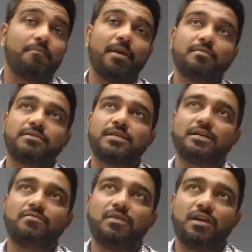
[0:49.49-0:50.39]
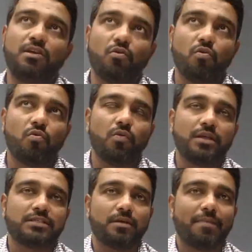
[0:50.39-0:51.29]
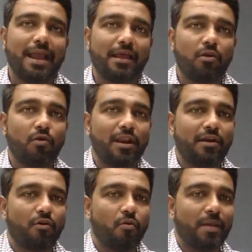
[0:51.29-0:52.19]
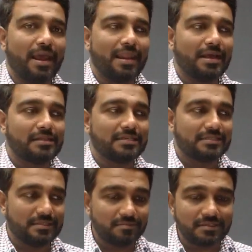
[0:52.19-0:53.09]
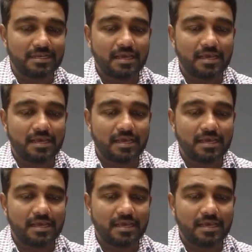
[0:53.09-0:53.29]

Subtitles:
MEMS, as we know, it's a micro electromechanical systems,